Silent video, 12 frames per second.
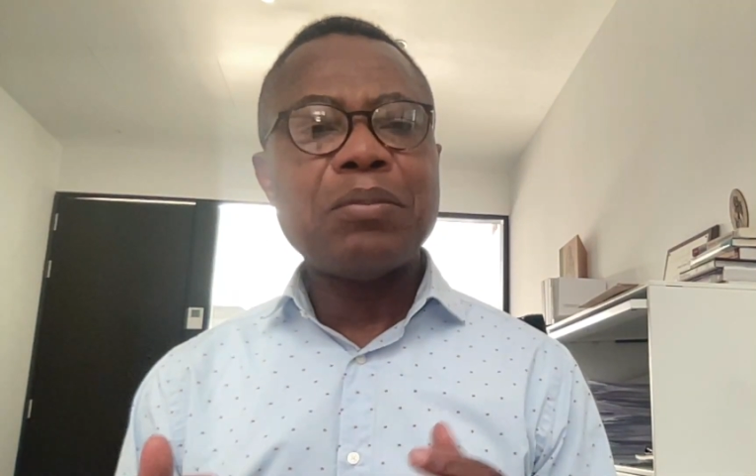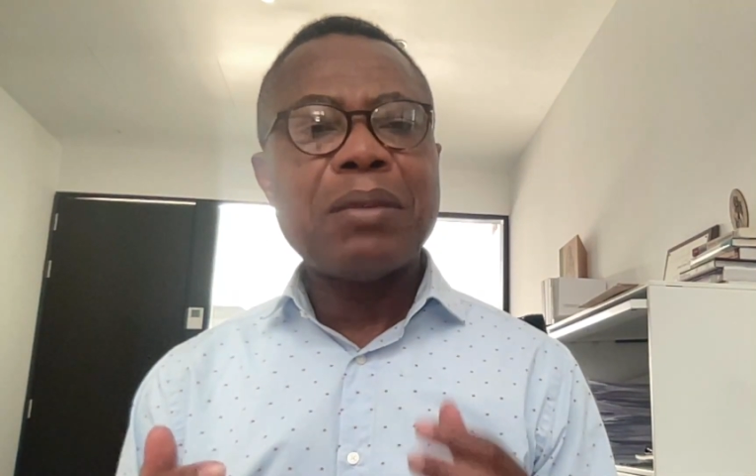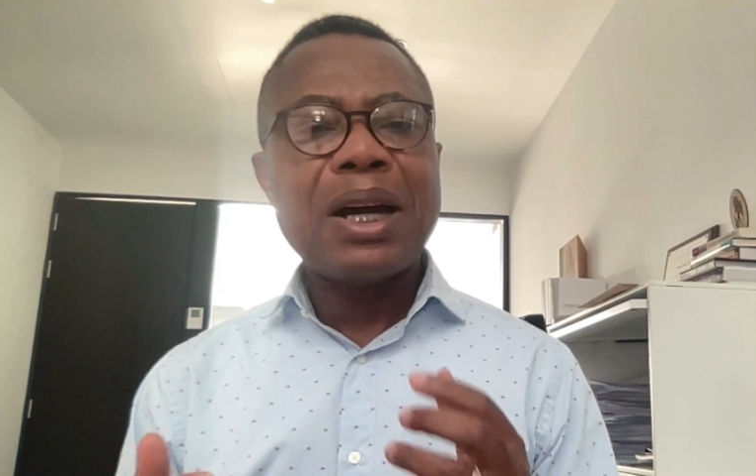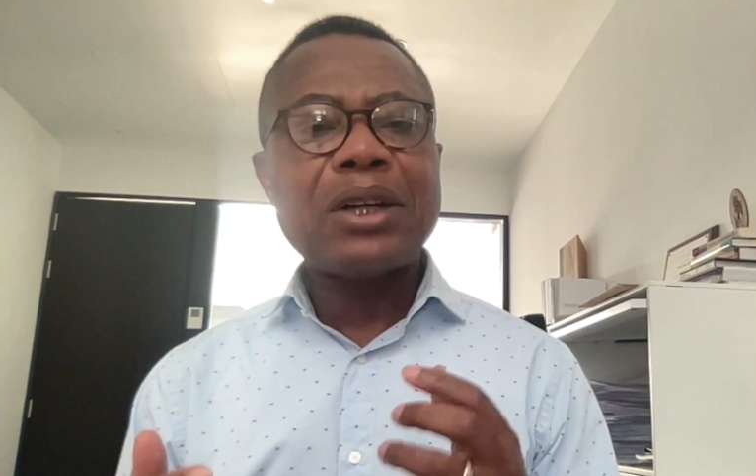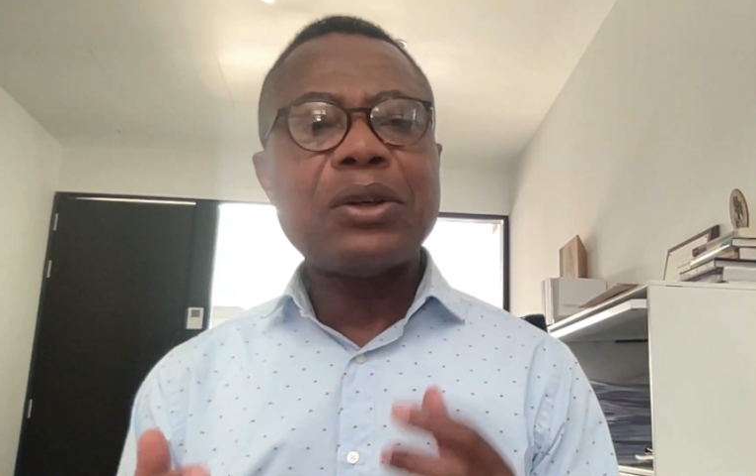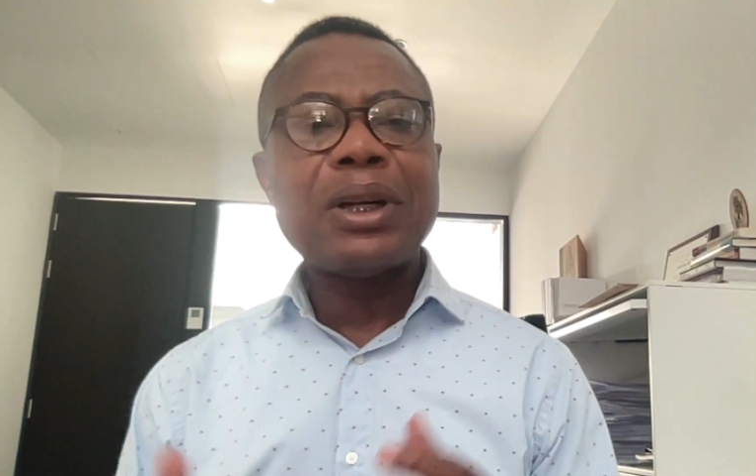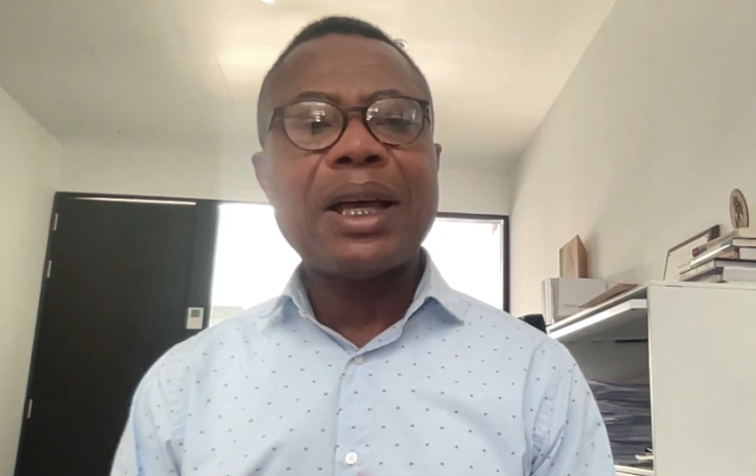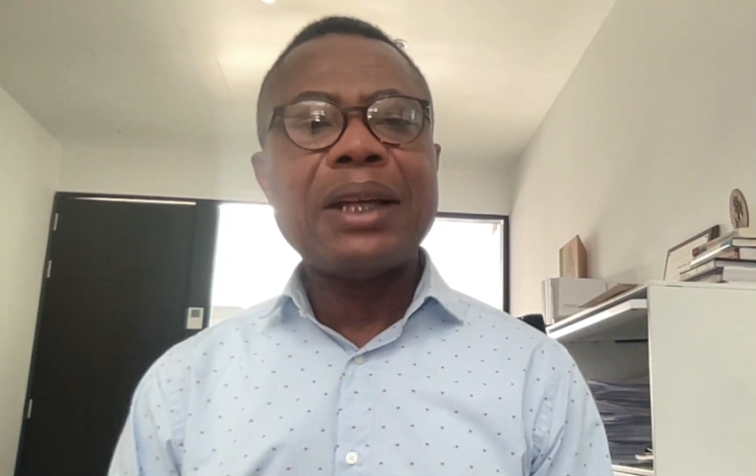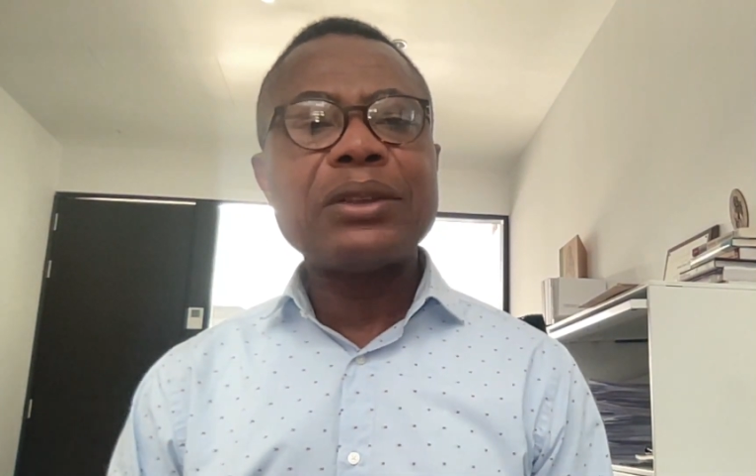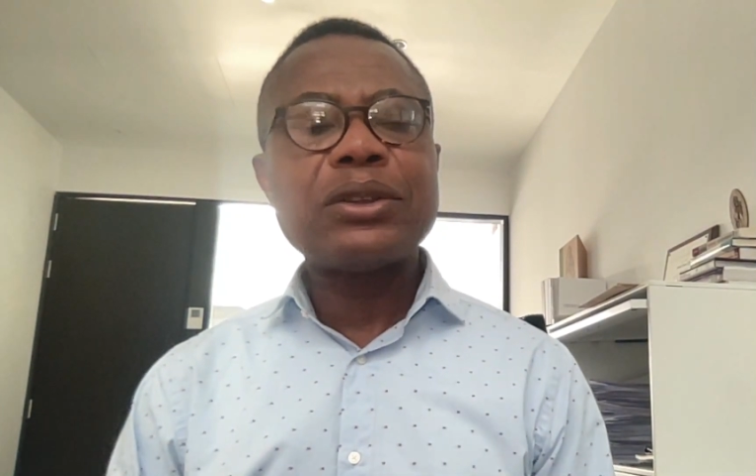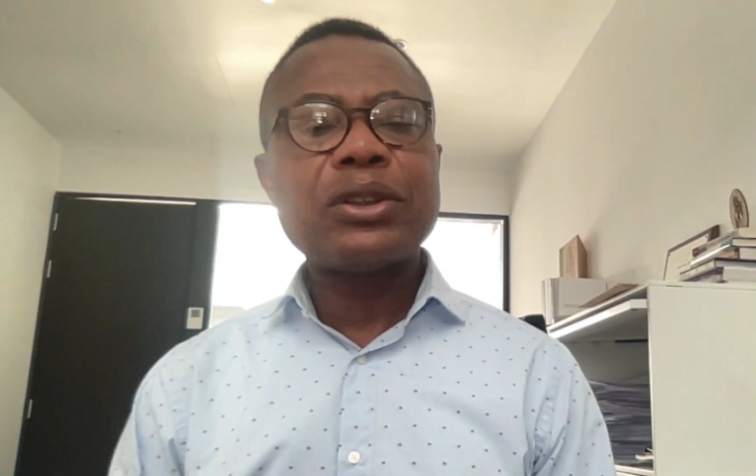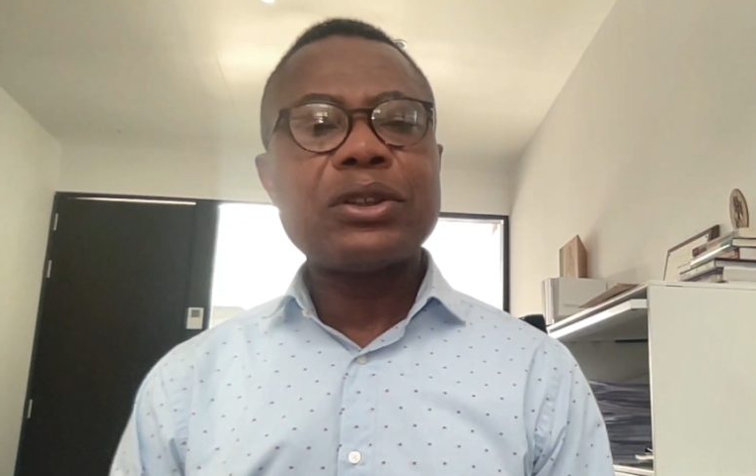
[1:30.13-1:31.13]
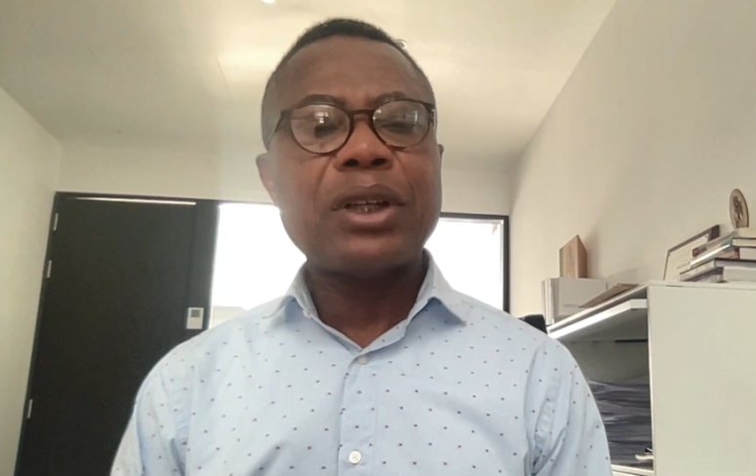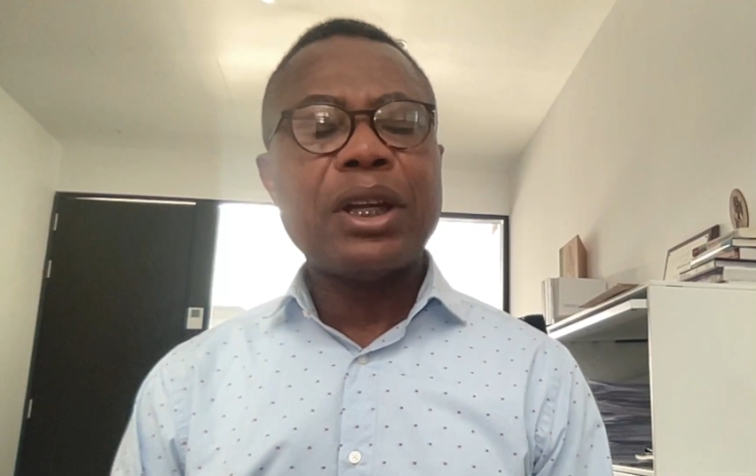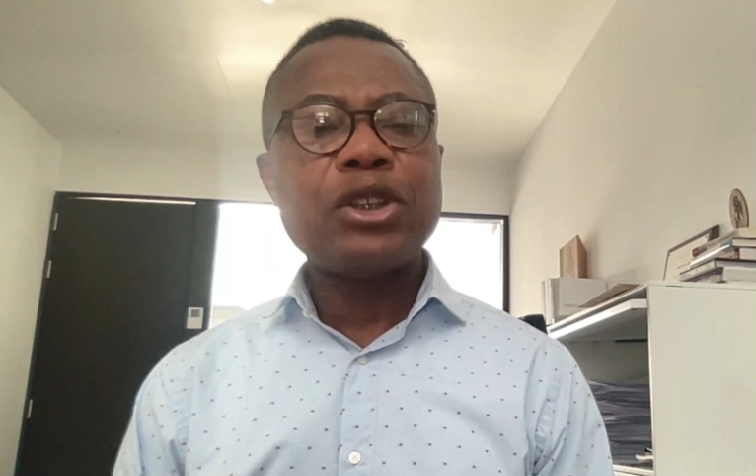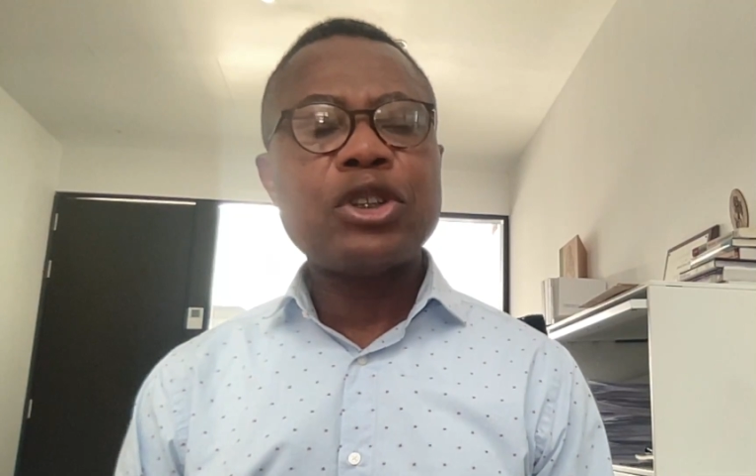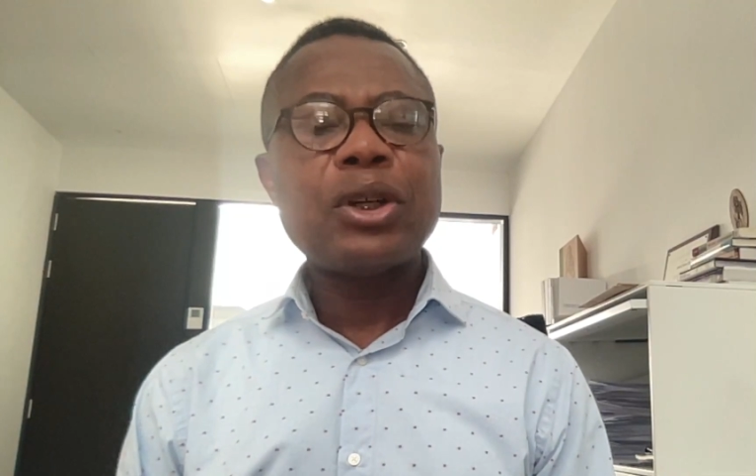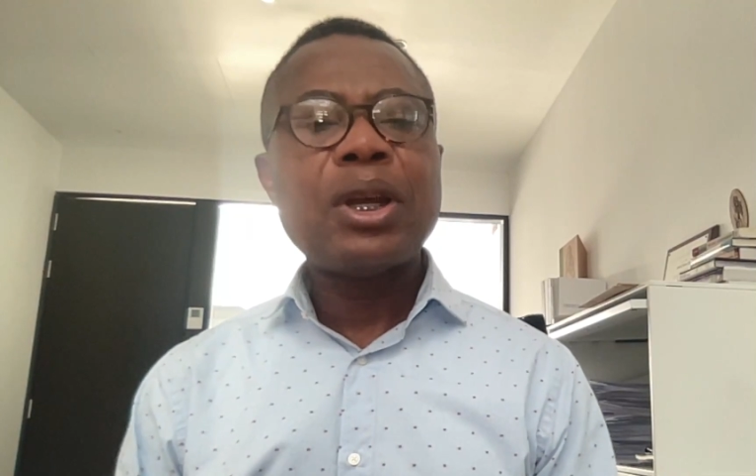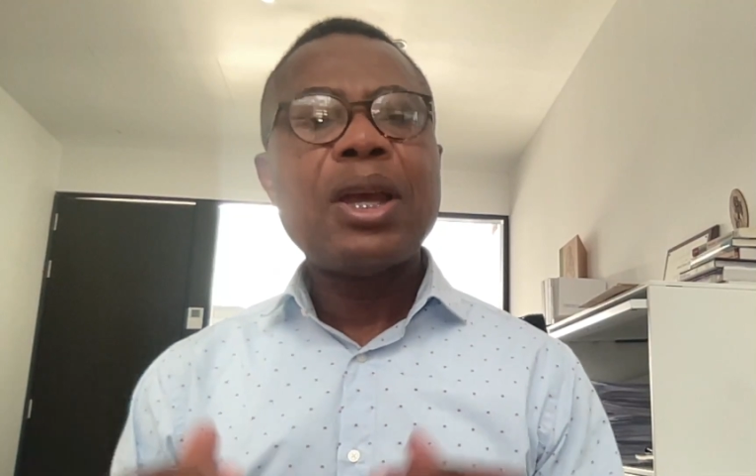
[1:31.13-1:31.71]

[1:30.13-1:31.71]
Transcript: macro analysis stage,